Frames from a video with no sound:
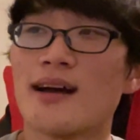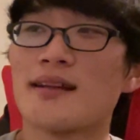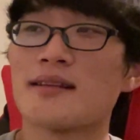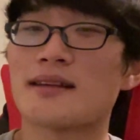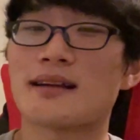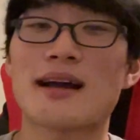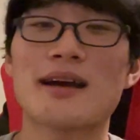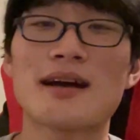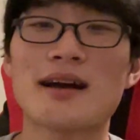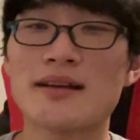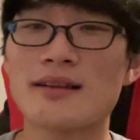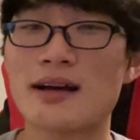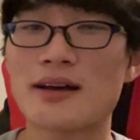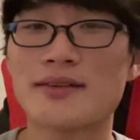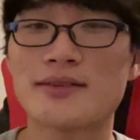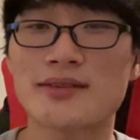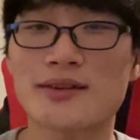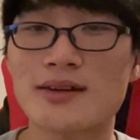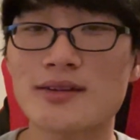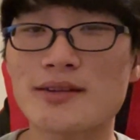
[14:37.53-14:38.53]
I
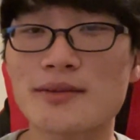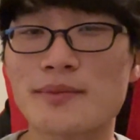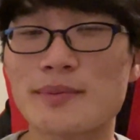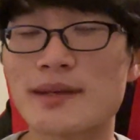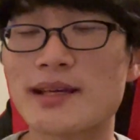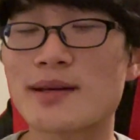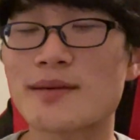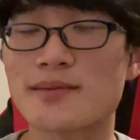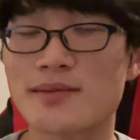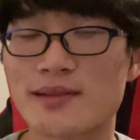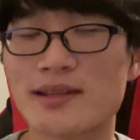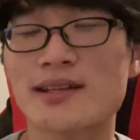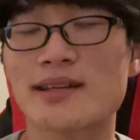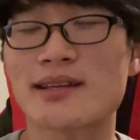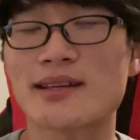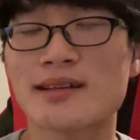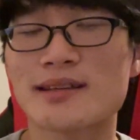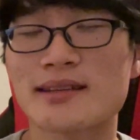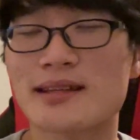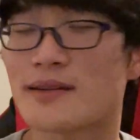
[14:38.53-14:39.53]
saw the
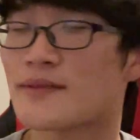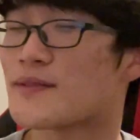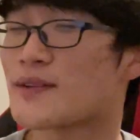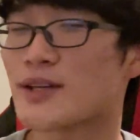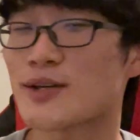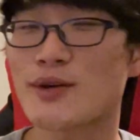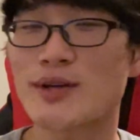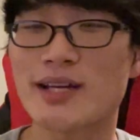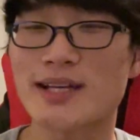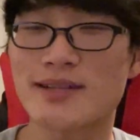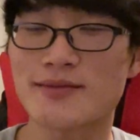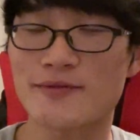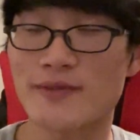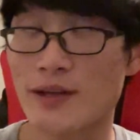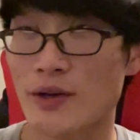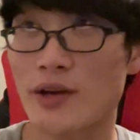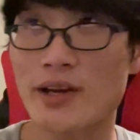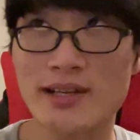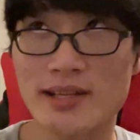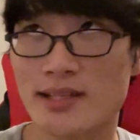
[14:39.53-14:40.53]
PFC that
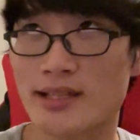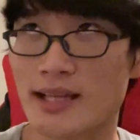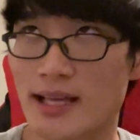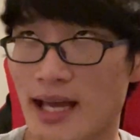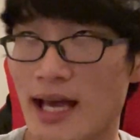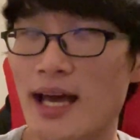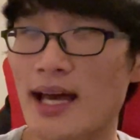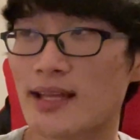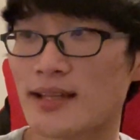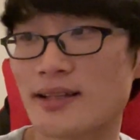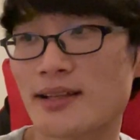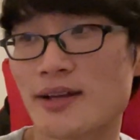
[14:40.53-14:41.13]
VOH had,